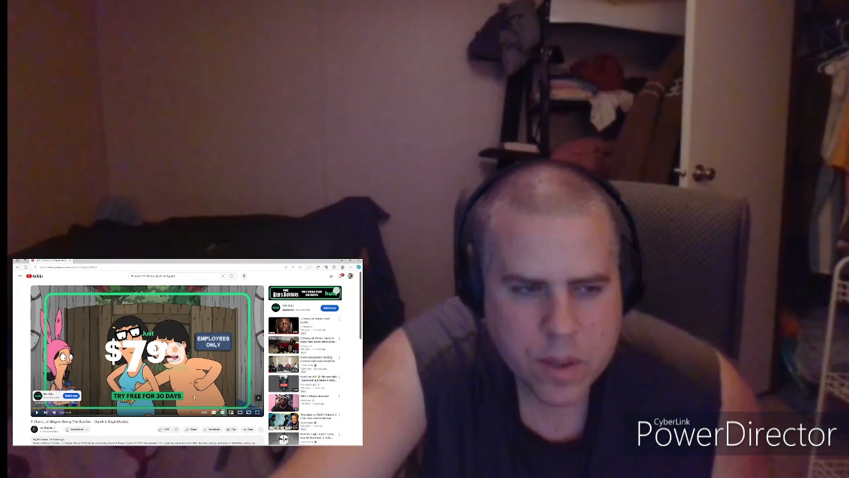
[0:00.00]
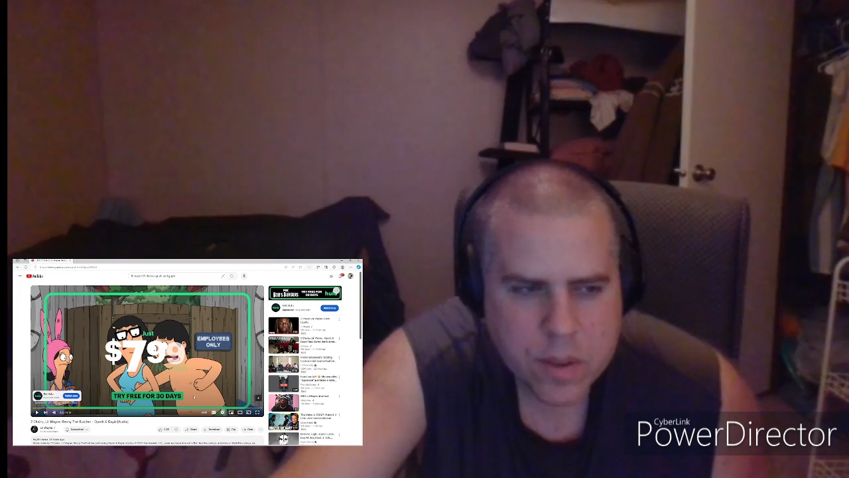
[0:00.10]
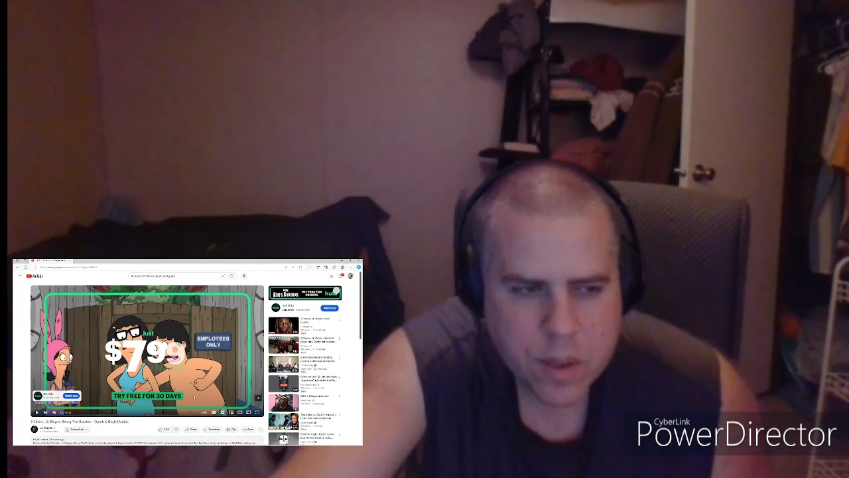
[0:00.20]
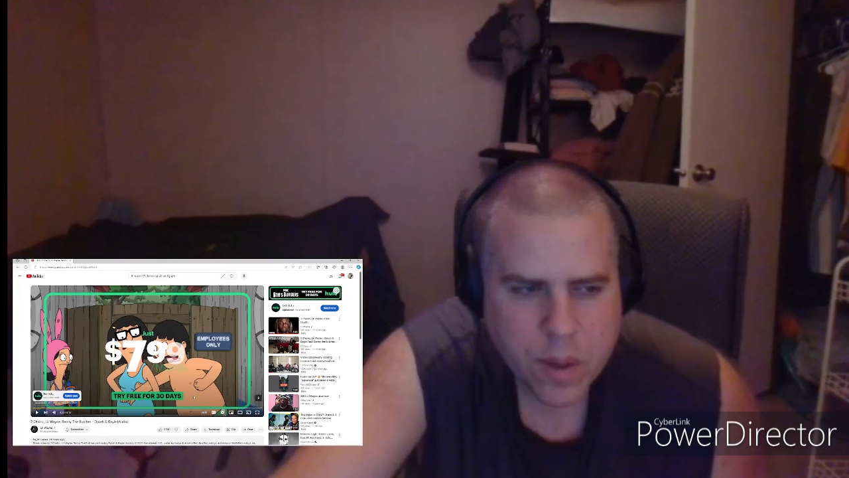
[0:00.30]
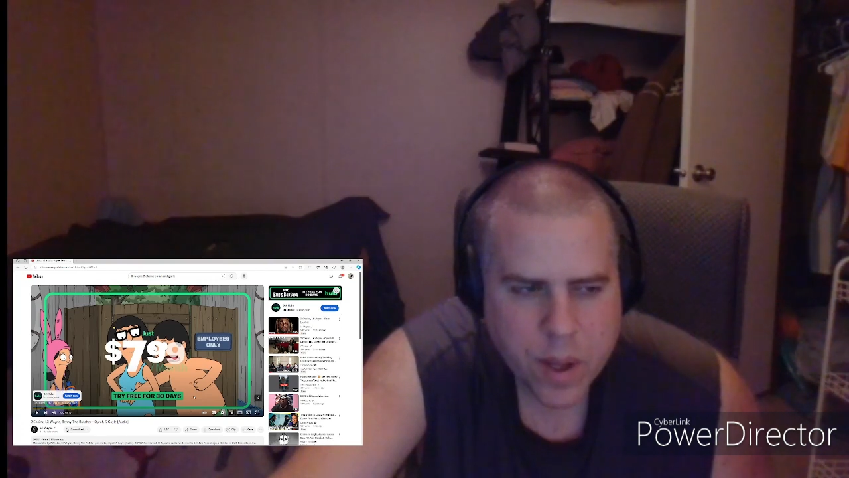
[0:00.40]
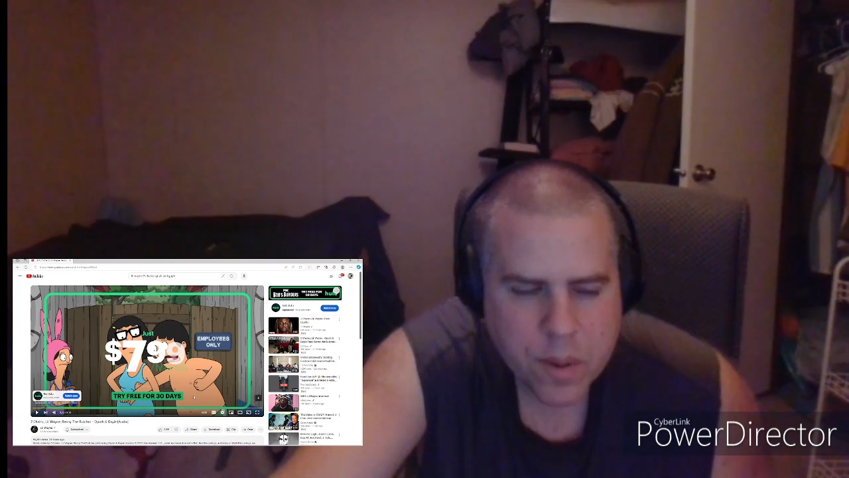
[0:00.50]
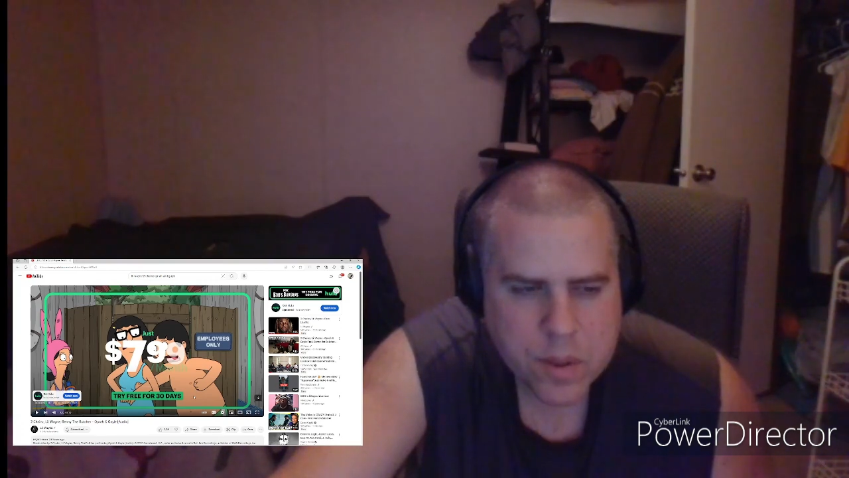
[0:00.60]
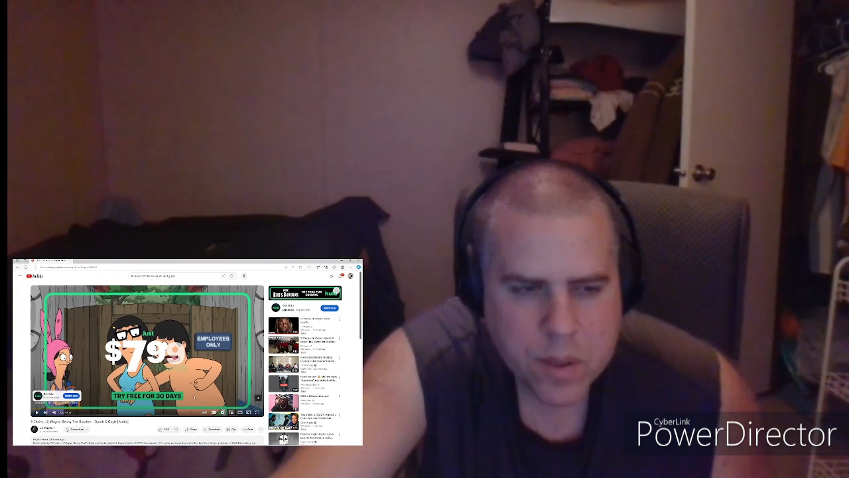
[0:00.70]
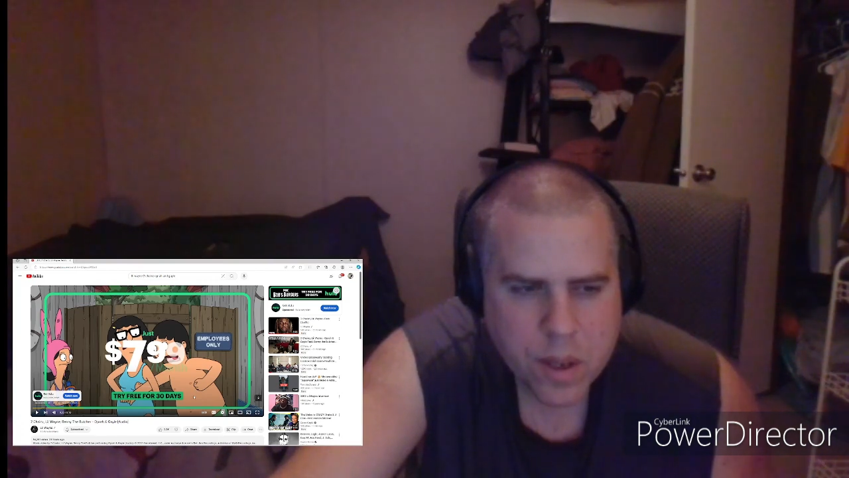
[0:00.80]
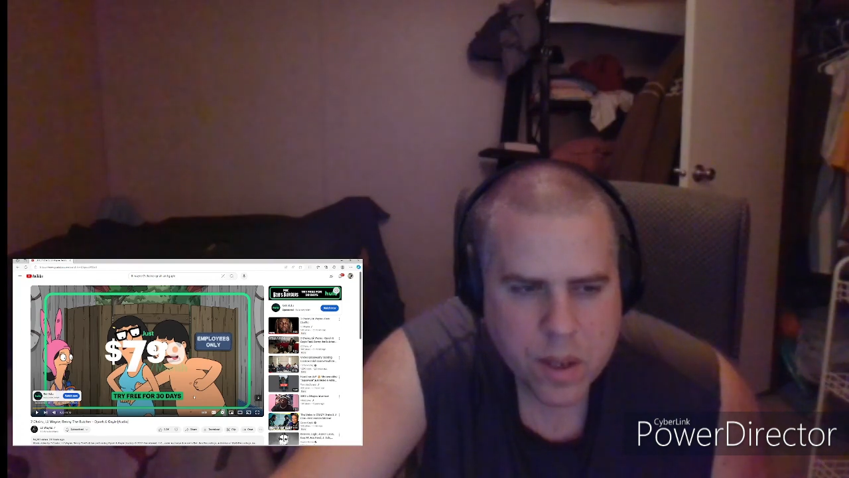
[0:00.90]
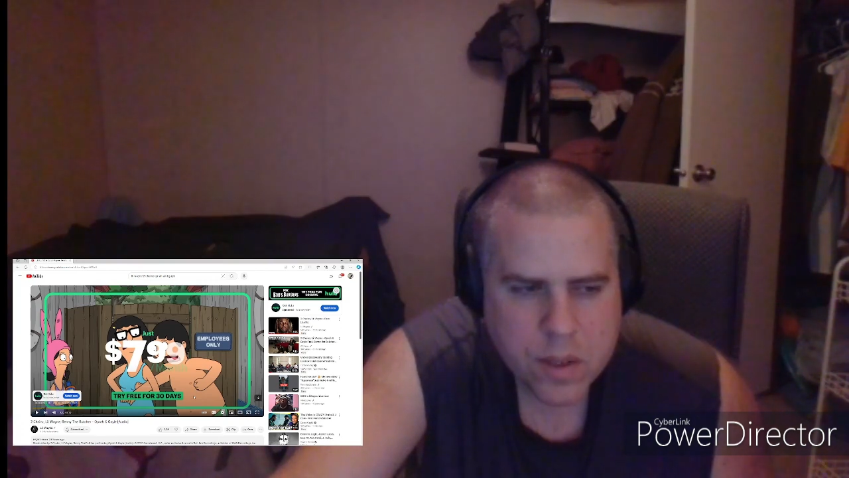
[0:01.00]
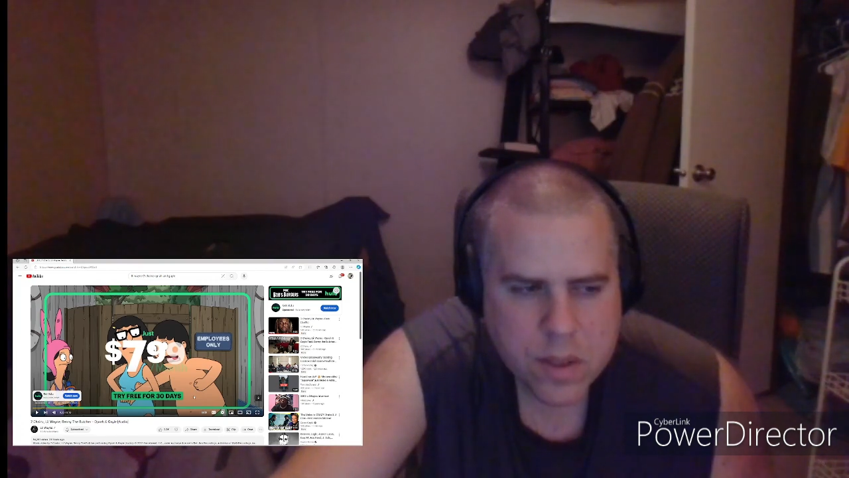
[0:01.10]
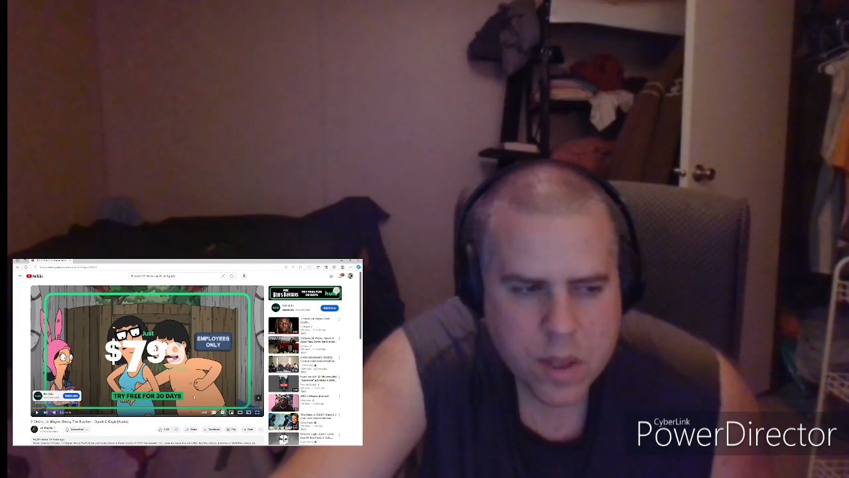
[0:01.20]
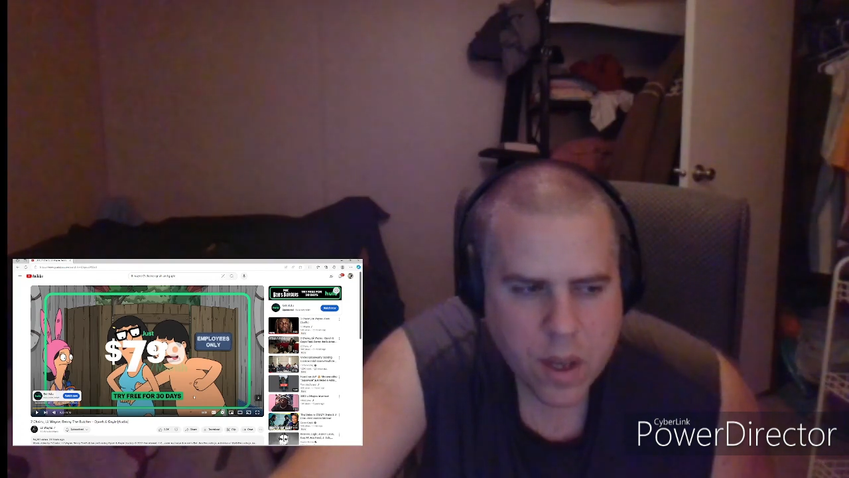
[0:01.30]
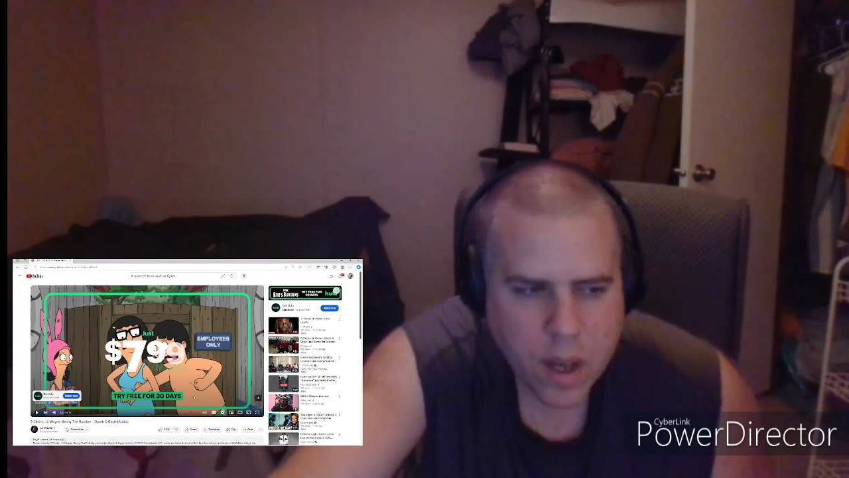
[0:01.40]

so that was nice.